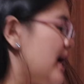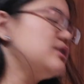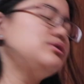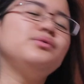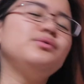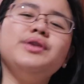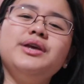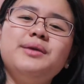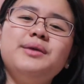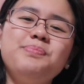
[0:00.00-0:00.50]

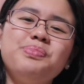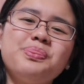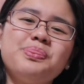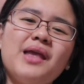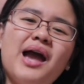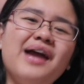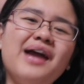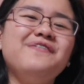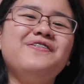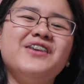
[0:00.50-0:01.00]
Actually,
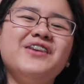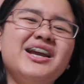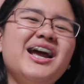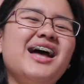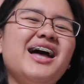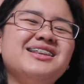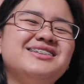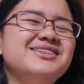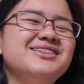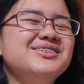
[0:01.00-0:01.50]
I
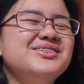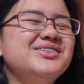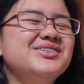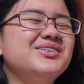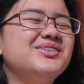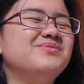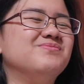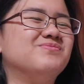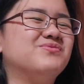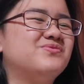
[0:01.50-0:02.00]
forgot
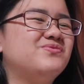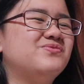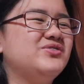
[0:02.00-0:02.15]
to